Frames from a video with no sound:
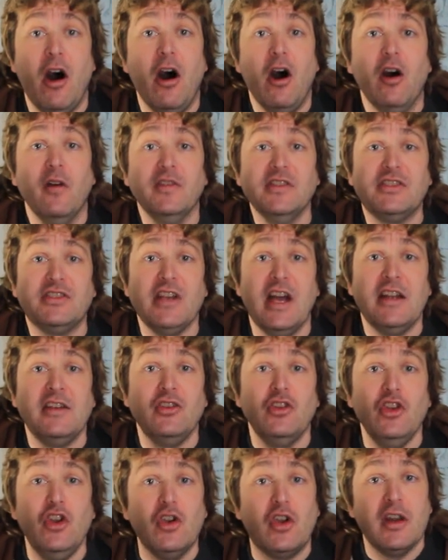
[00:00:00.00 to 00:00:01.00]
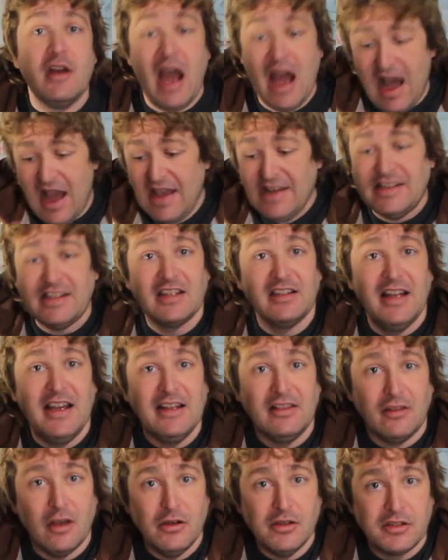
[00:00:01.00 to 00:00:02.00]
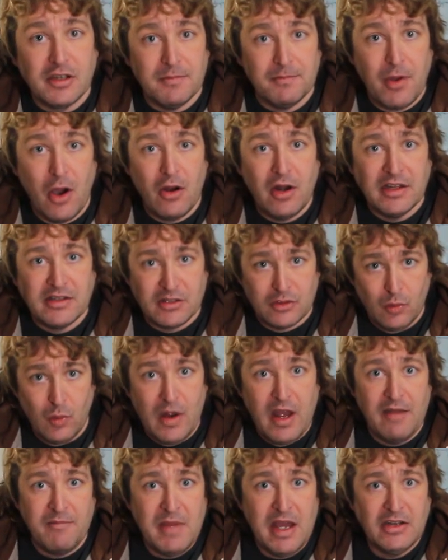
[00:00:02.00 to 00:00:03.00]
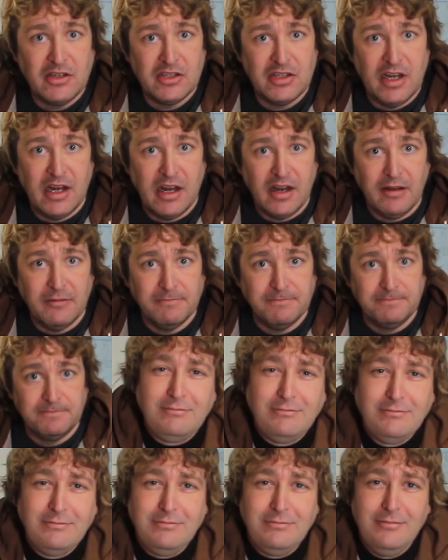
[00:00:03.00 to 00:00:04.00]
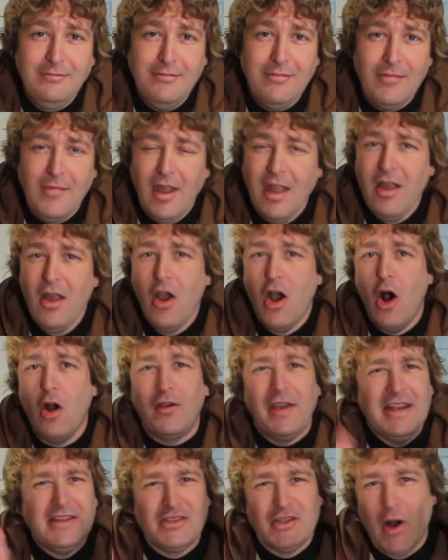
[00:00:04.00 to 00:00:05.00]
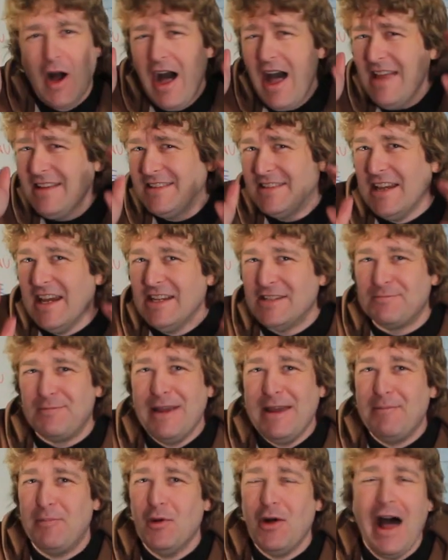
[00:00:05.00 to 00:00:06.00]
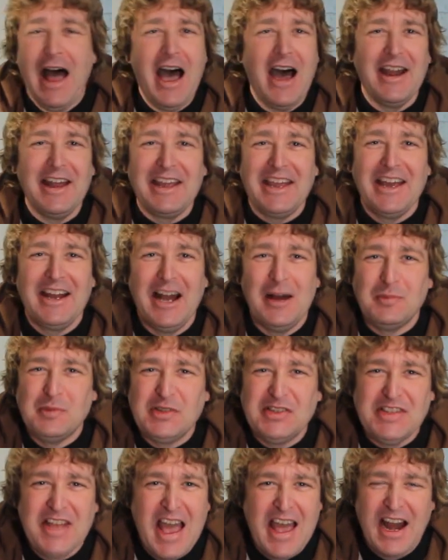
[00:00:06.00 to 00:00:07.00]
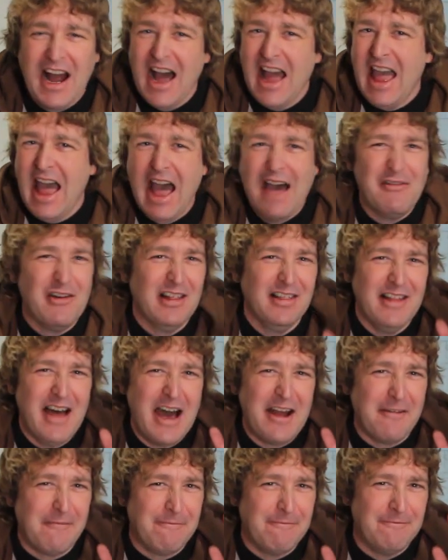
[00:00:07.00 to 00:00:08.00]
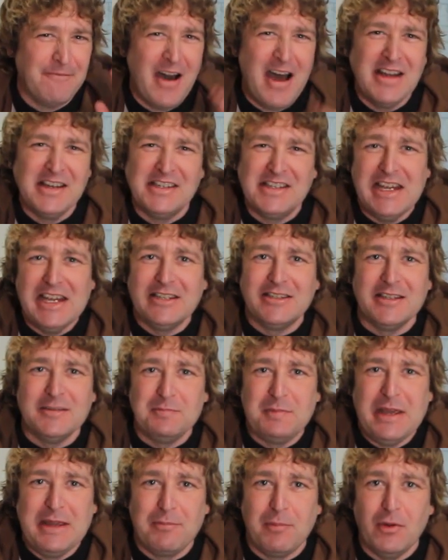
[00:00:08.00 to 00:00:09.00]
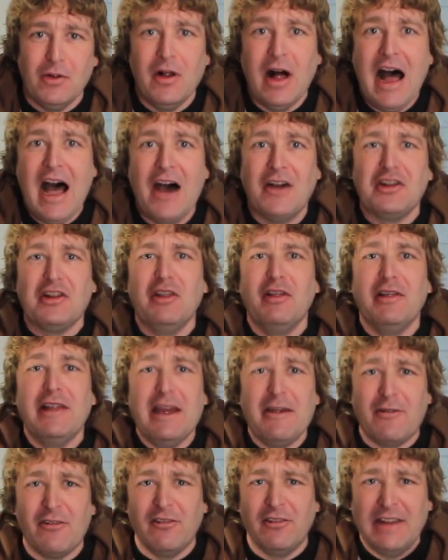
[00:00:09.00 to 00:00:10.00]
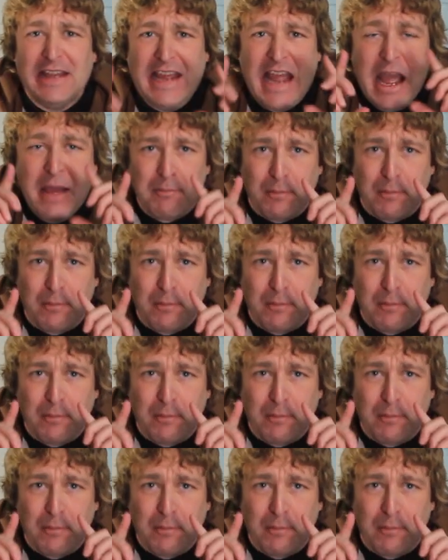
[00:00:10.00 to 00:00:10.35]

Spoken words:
all of a sudden you can isolate those components the way I mentioned it. Okay, so I teach people how to get upset. I have a lot of fun teaching people how to literally